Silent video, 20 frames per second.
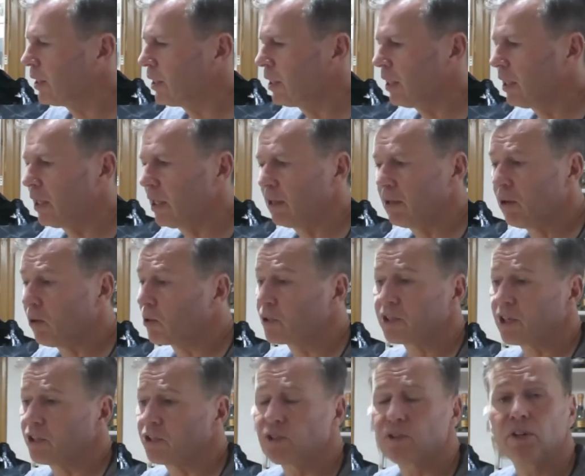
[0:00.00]

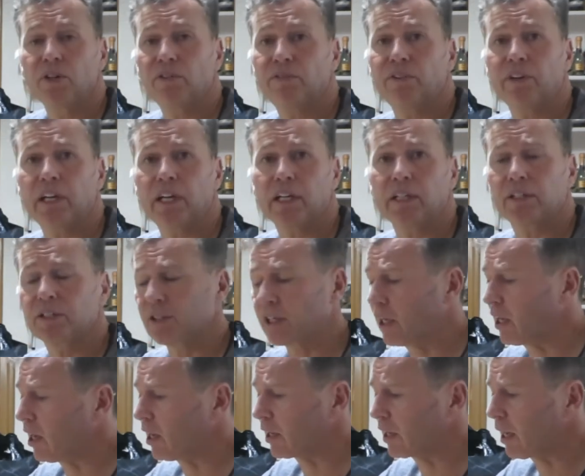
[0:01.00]
Also Screwfix.
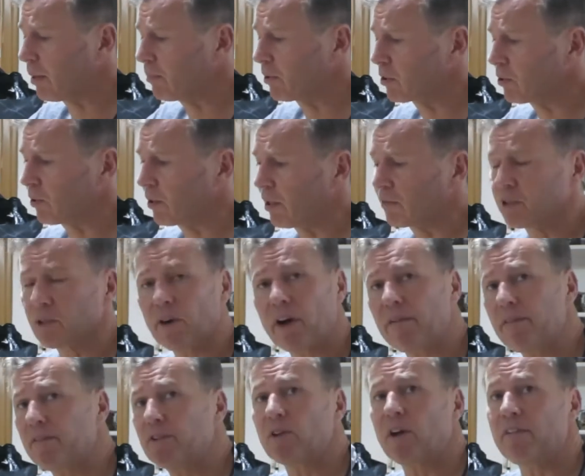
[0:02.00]
They are chemical gloves,
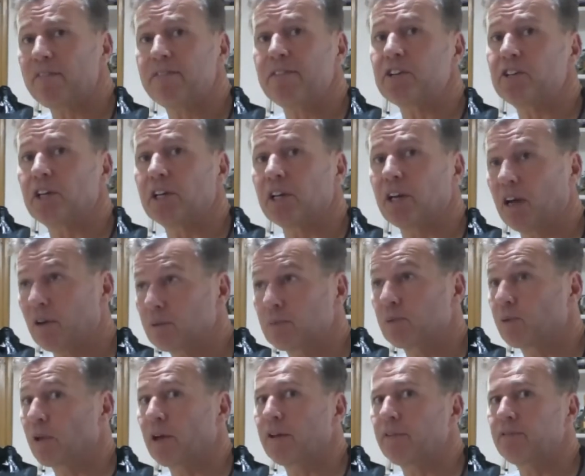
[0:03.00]
not like fishing gloves,
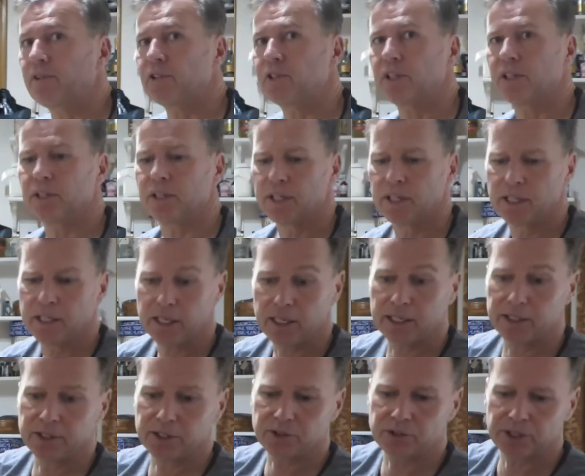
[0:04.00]
although the fishing
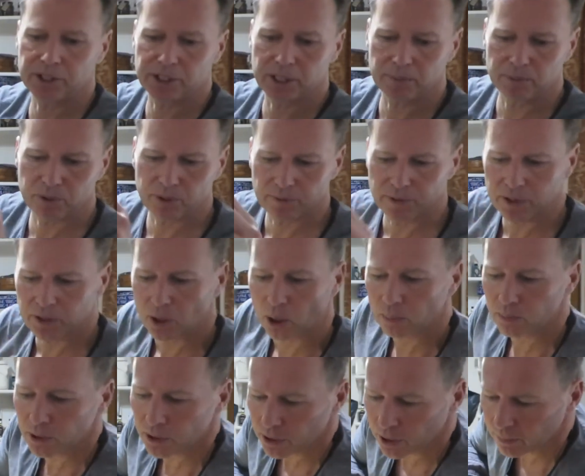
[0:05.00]
industry seems to have
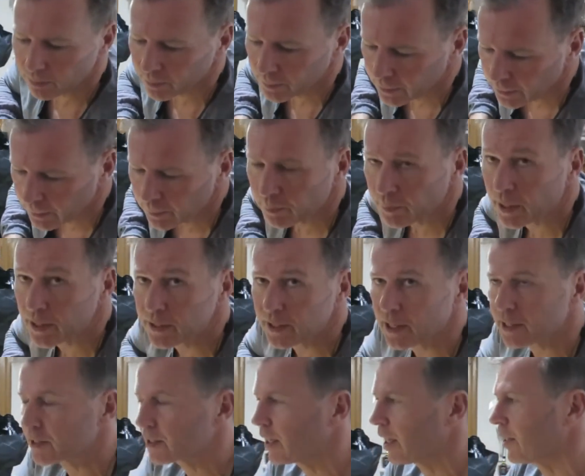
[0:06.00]
adopted them as
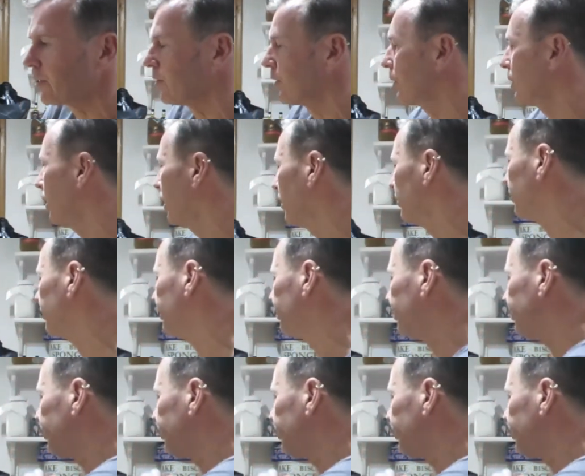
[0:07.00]
their standard glove.